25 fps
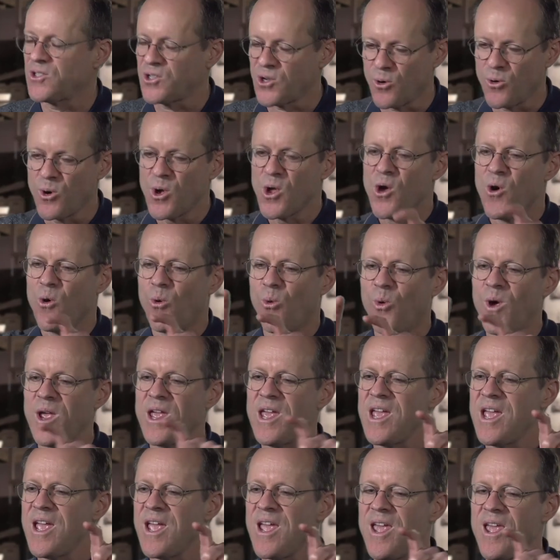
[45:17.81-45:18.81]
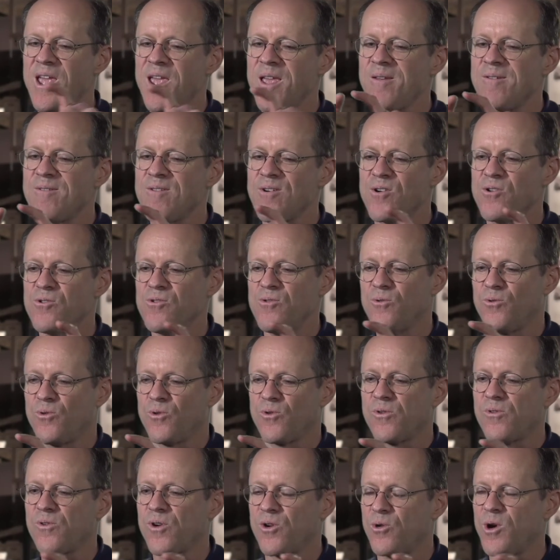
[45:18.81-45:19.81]
So we
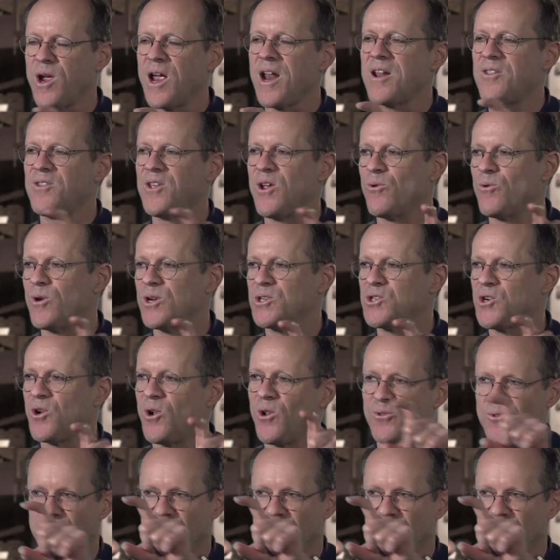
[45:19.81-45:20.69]
created the original,